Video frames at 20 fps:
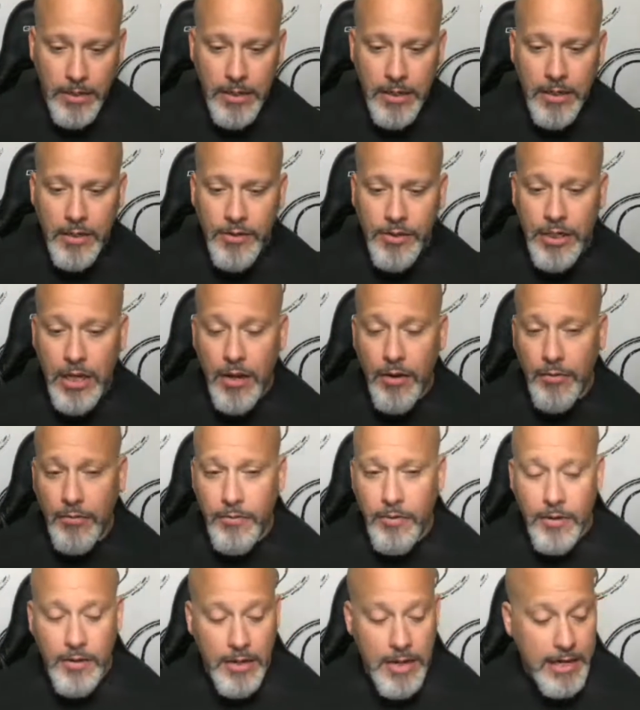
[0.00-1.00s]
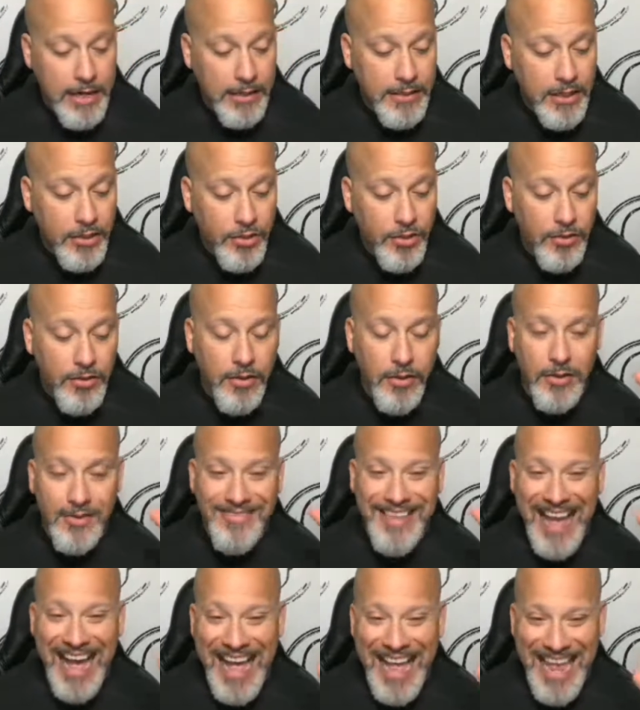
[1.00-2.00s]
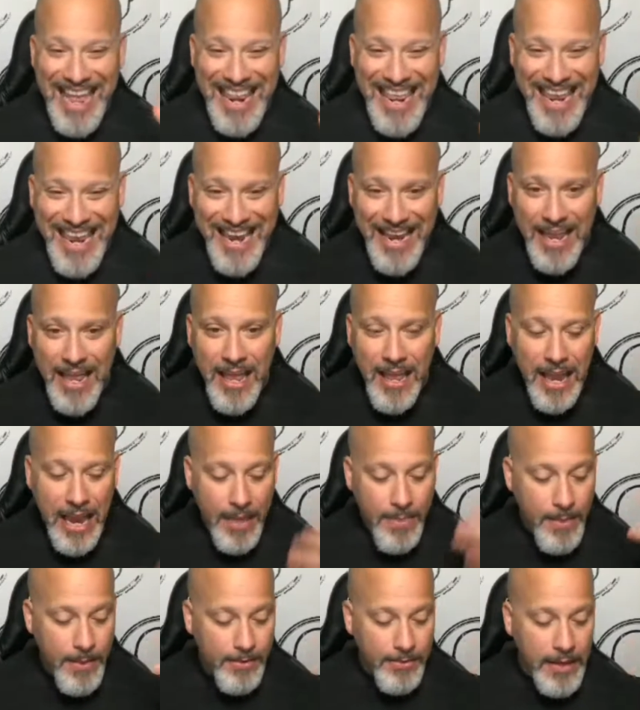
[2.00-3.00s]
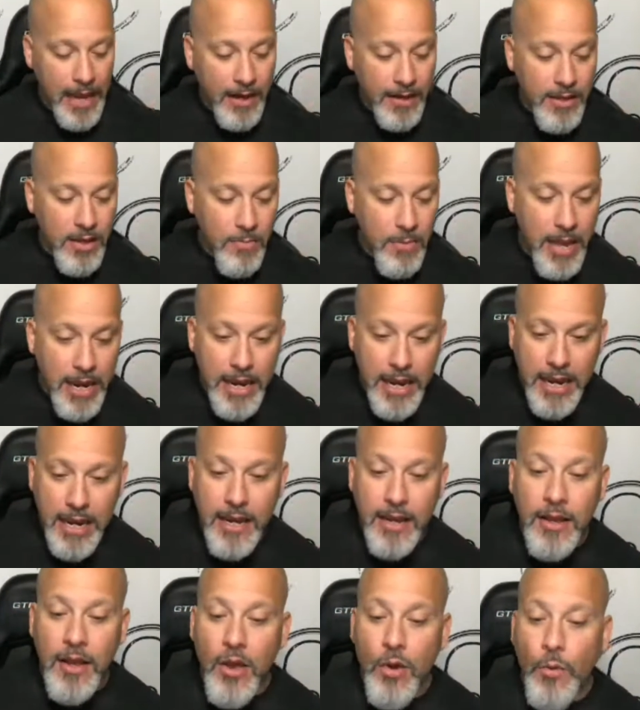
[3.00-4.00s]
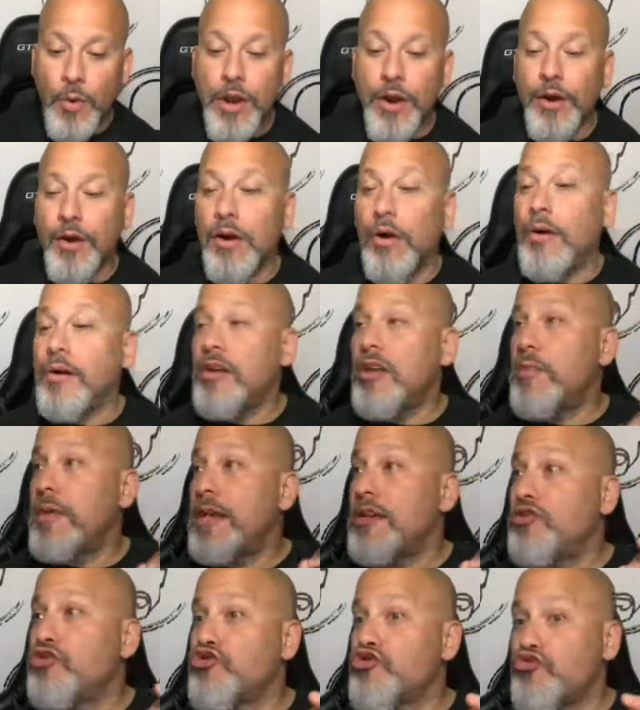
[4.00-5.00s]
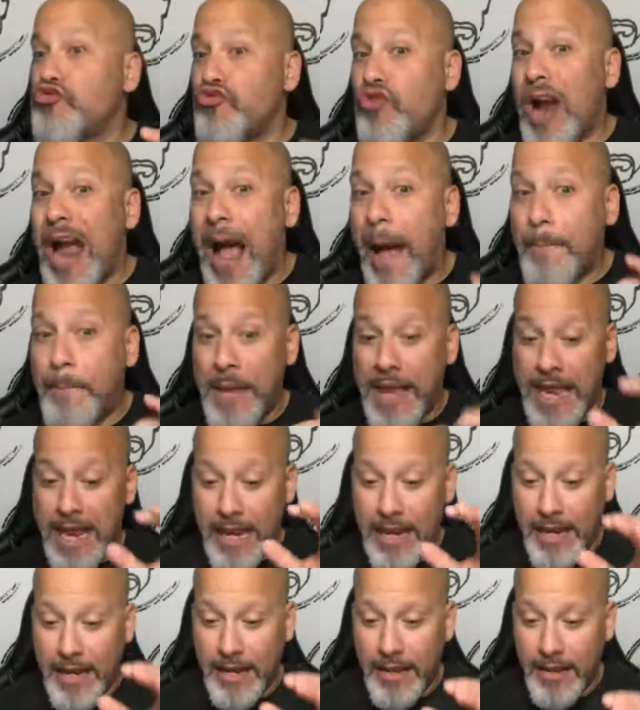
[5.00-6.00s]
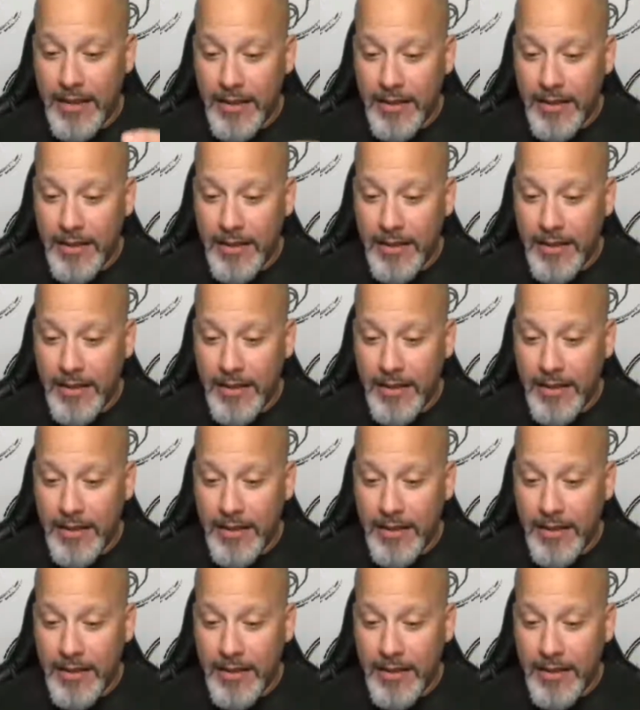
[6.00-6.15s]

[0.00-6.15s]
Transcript: So, in addition to the dieting and the documenting, we are going to be dropping